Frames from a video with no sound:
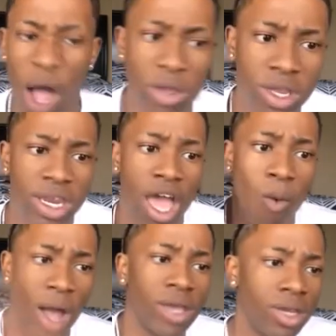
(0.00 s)
Why you did
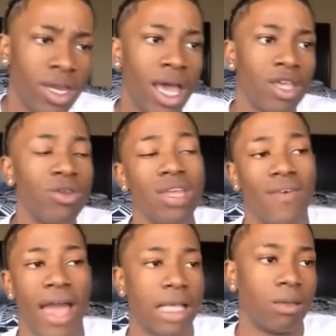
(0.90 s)
that? Why you did that? You didn't
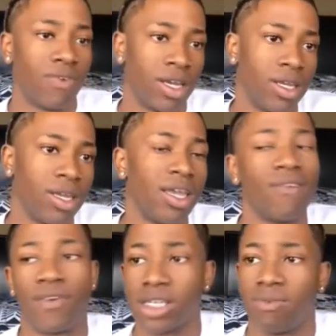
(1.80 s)
even ask me if I did it.
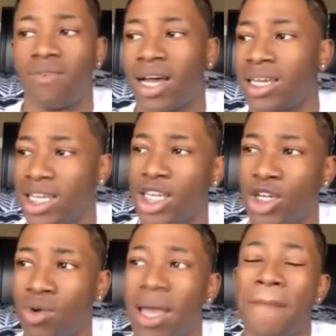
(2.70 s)
And first of all, if I
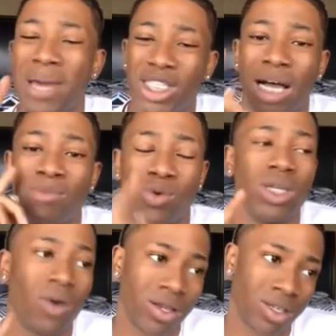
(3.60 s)
did do it, bitch, I'm
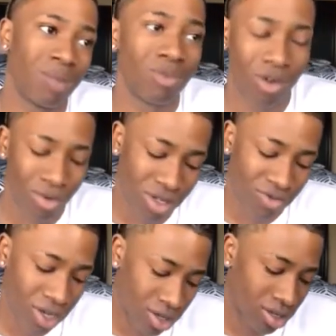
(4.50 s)
twenty-one years old. I'm grown
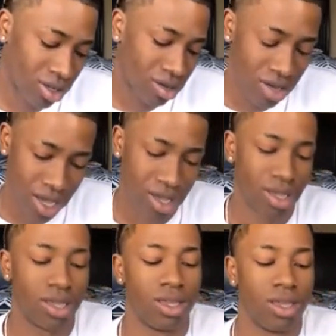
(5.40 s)
as fuck. Okay.
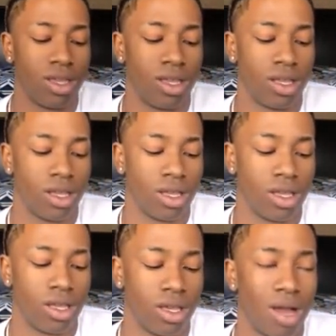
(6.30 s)

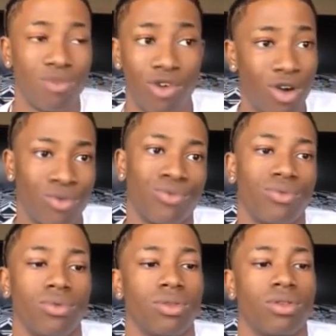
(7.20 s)
I'm grown.
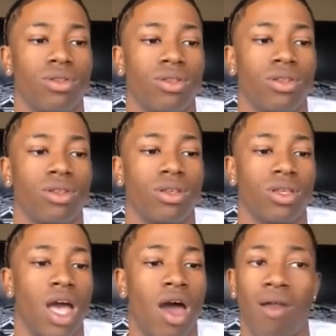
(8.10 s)

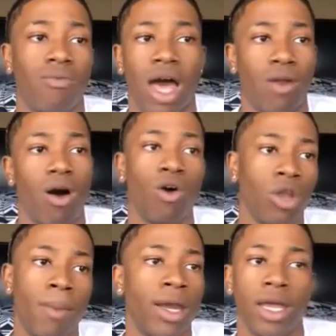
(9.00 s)
I don't, I don't
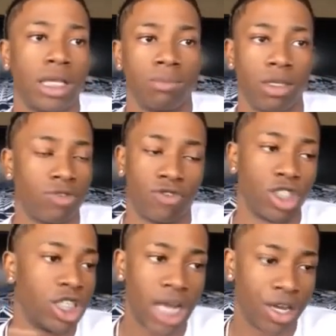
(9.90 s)
owe nobody an explanation
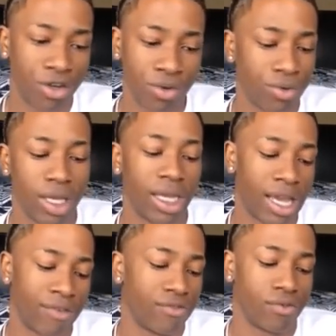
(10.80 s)
for shit I do
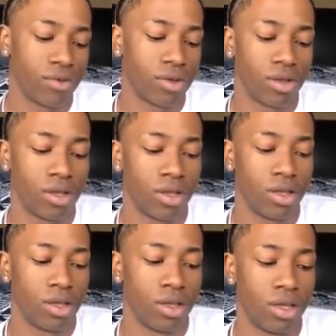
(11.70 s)
in life.
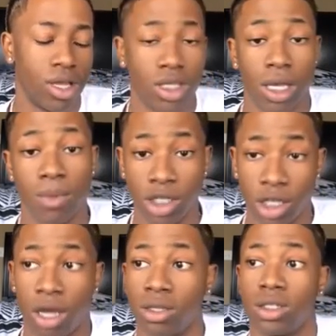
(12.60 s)
So I
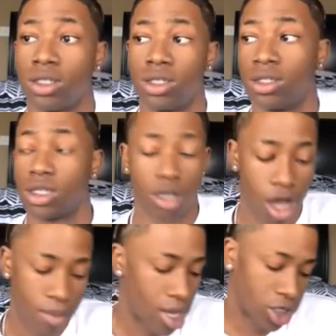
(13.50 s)
need y'all to, to
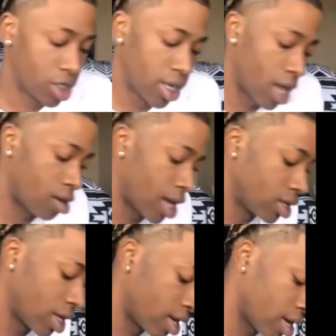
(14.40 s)
calm that shit down, like